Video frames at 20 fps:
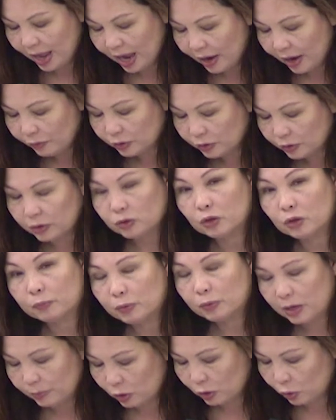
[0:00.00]
after the
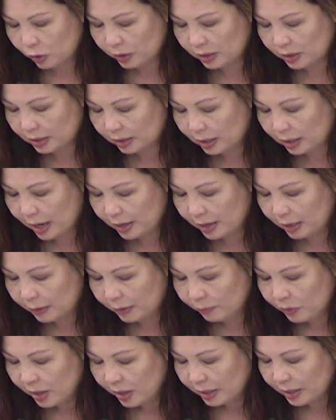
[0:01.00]
Supreme Court
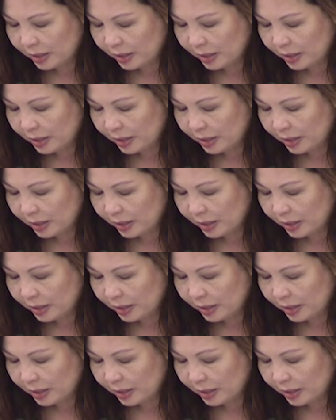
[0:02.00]
decided